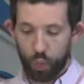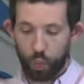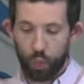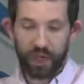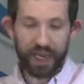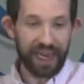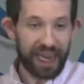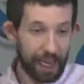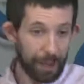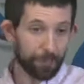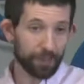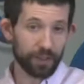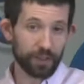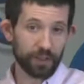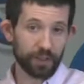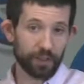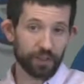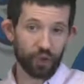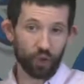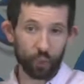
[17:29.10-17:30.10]
What
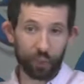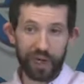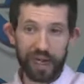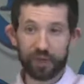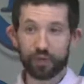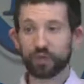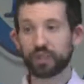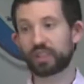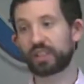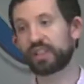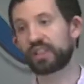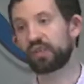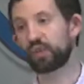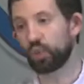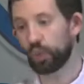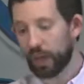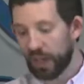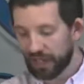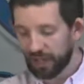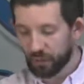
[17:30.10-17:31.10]
happened, the ground
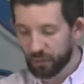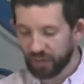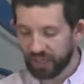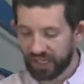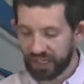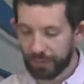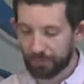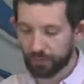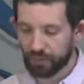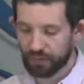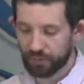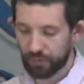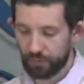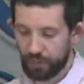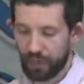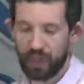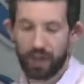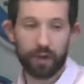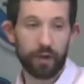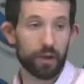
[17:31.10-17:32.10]
swallowed Abel's
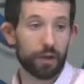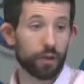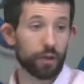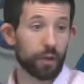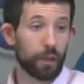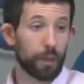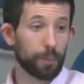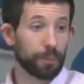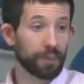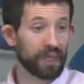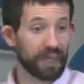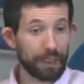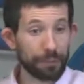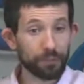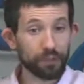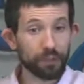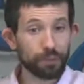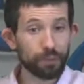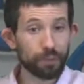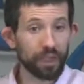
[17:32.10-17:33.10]
blood, but
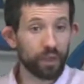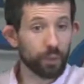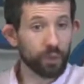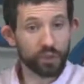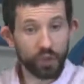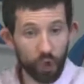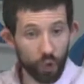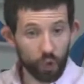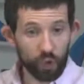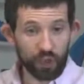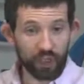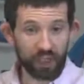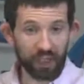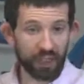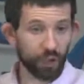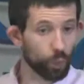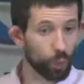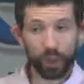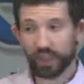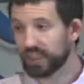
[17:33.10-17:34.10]
Abel's blood was holy.
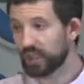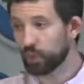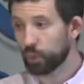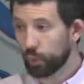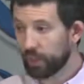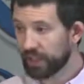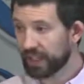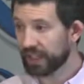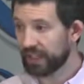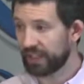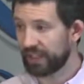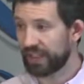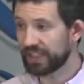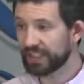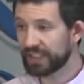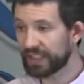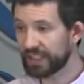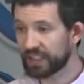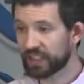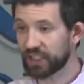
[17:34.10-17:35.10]
It wasn't wicked.
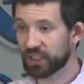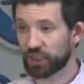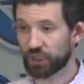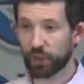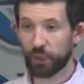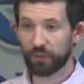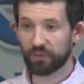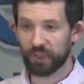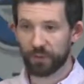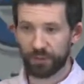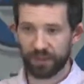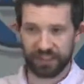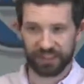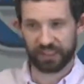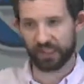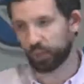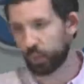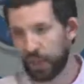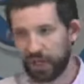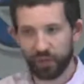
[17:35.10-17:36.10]
It didn't deserve to be
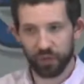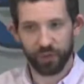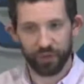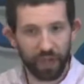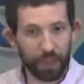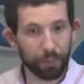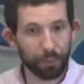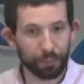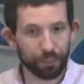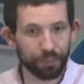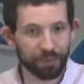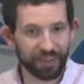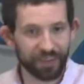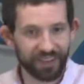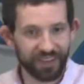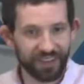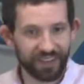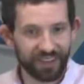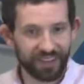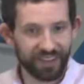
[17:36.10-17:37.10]
swallowed up
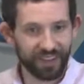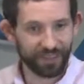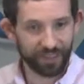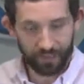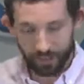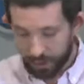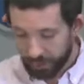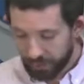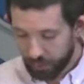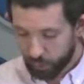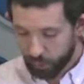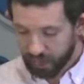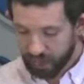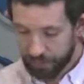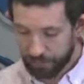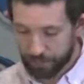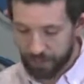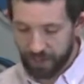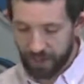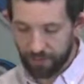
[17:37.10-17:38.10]
like the other
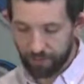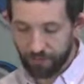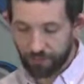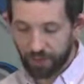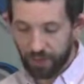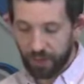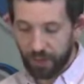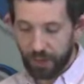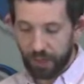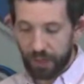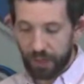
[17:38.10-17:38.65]
wicked men.